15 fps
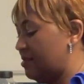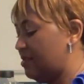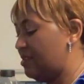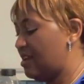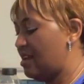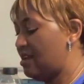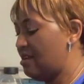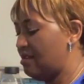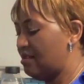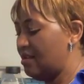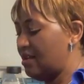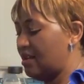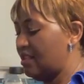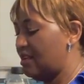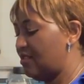See,
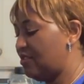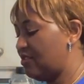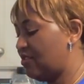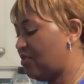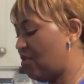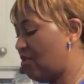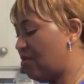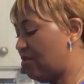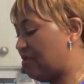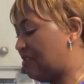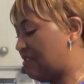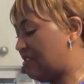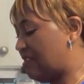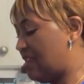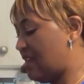it is so
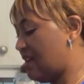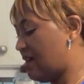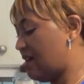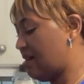thick.